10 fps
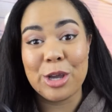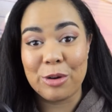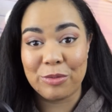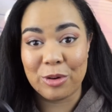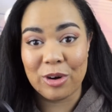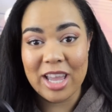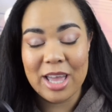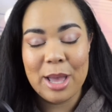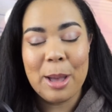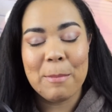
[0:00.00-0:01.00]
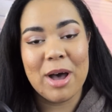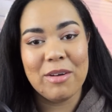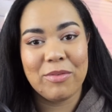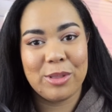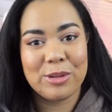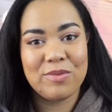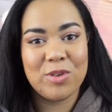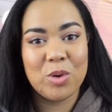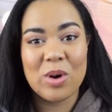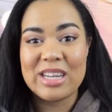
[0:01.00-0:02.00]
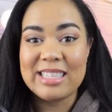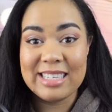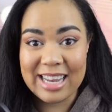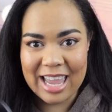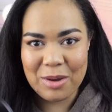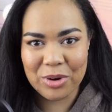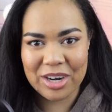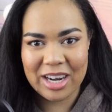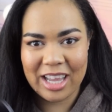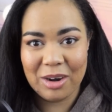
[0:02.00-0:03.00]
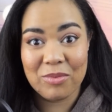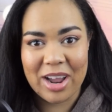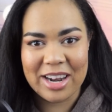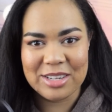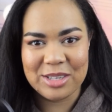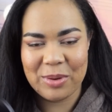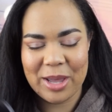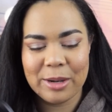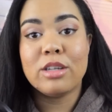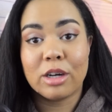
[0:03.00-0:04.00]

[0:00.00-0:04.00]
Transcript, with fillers: go for it. But for those of you who want to stay, we're going to get right into it.